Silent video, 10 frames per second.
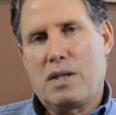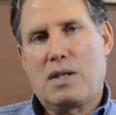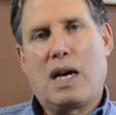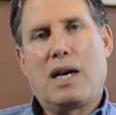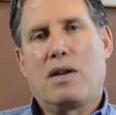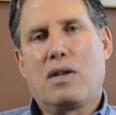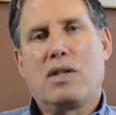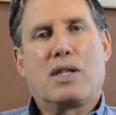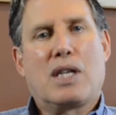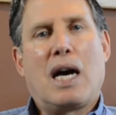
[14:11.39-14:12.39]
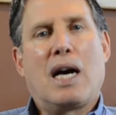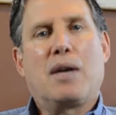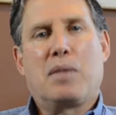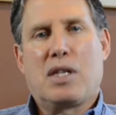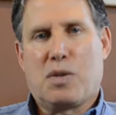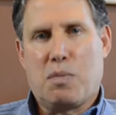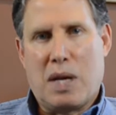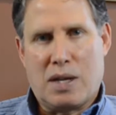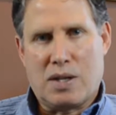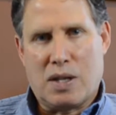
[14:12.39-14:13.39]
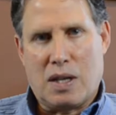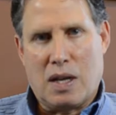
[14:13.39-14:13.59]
titled Timeless Medicine.